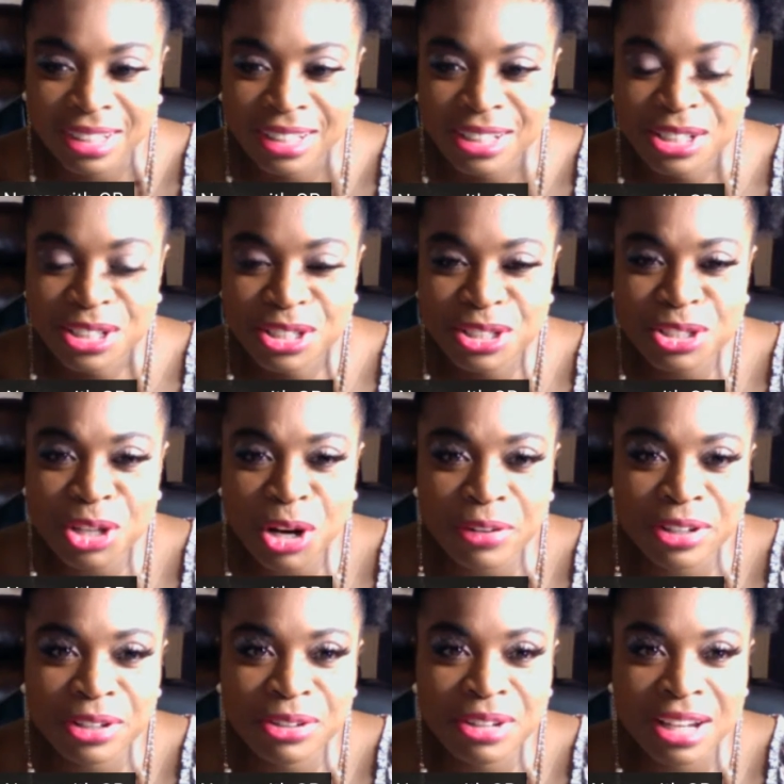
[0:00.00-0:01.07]

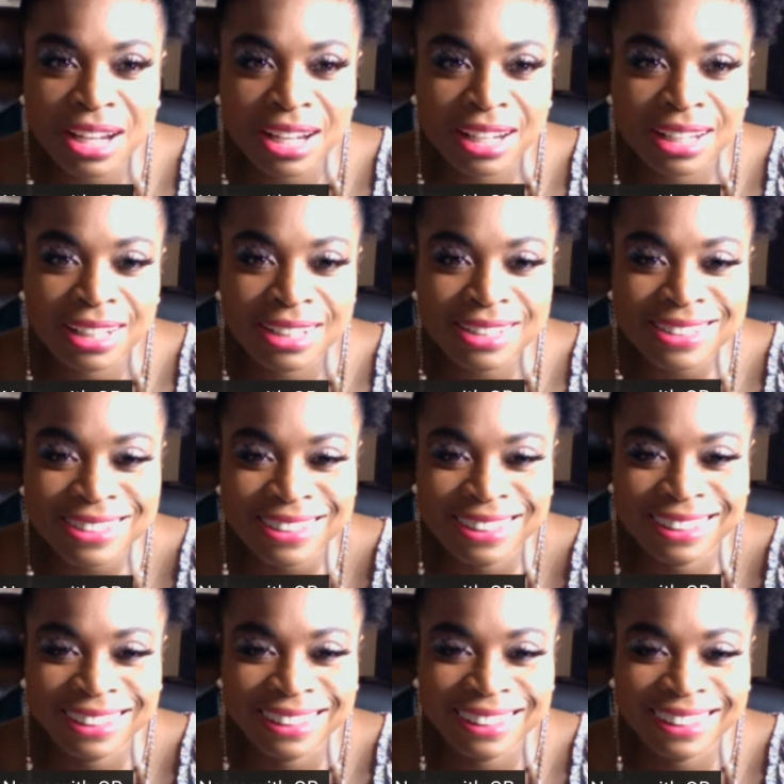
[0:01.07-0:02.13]
Sorry, you guys.
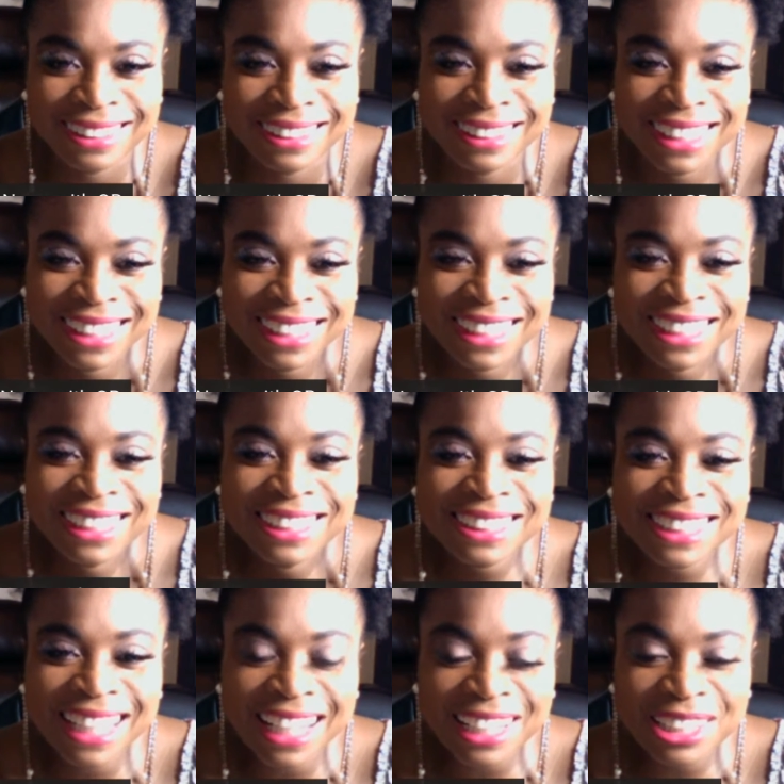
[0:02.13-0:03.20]

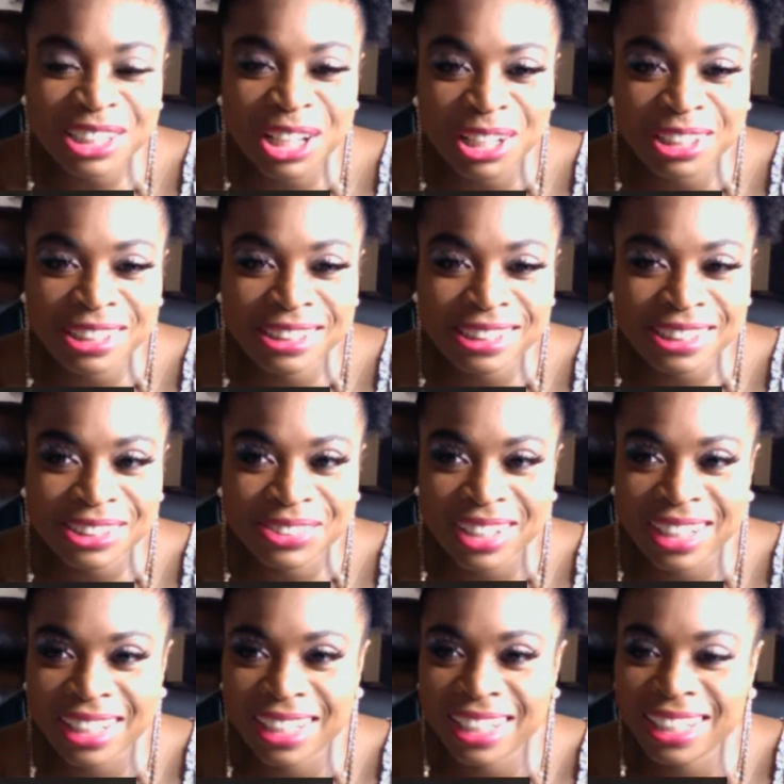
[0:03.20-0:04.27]
Technology,
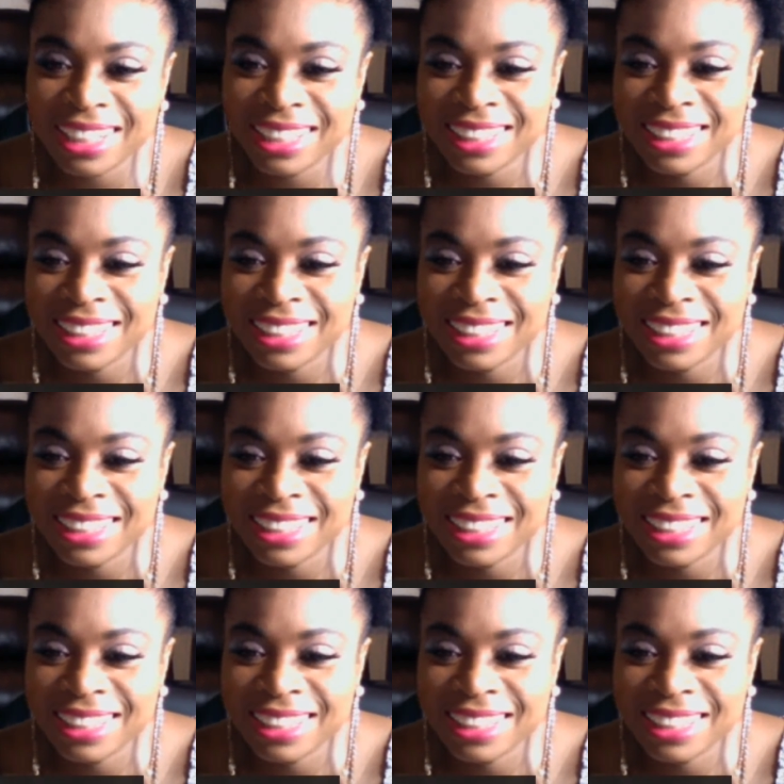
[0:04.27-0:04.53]
right?